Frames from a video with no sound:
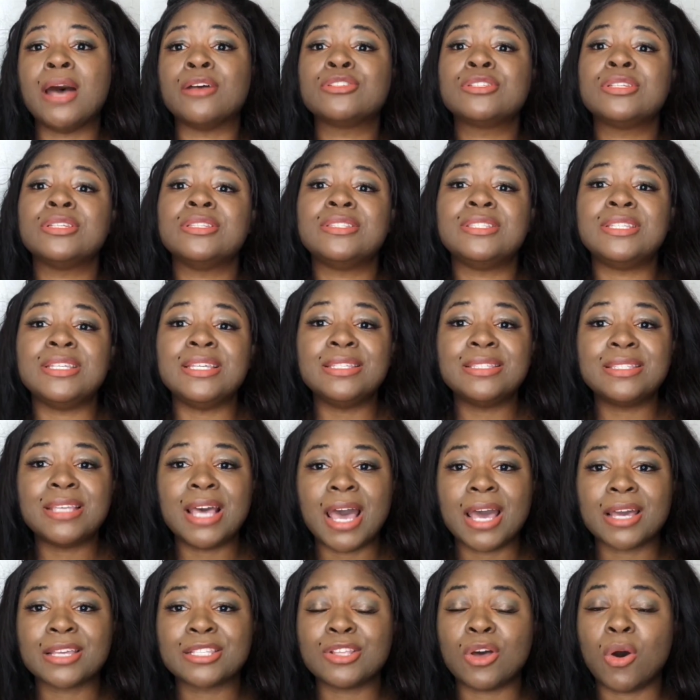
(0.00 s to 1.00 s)
all the
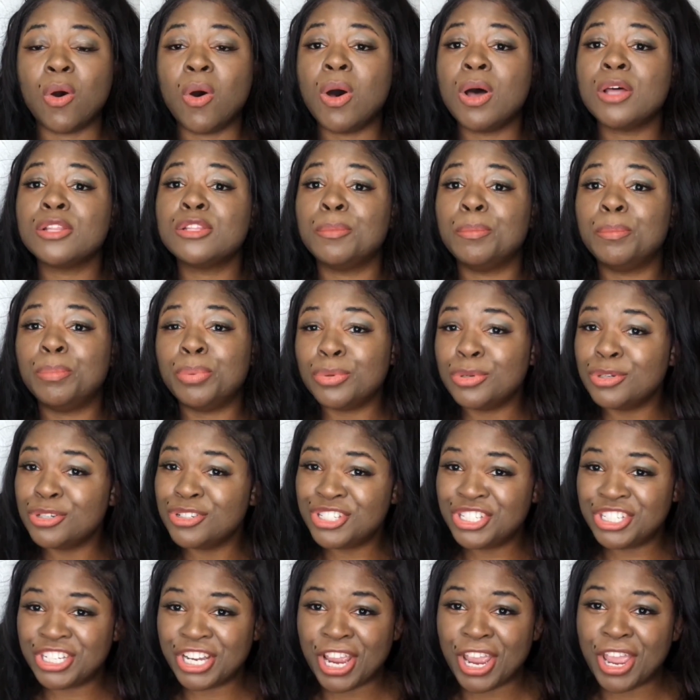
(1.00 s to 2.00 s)
bullshit and
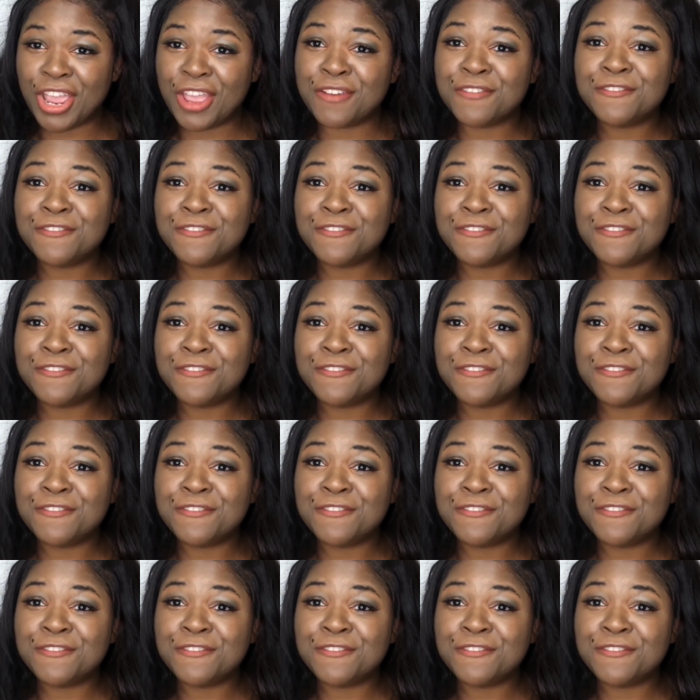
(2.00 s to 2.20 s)
fuckery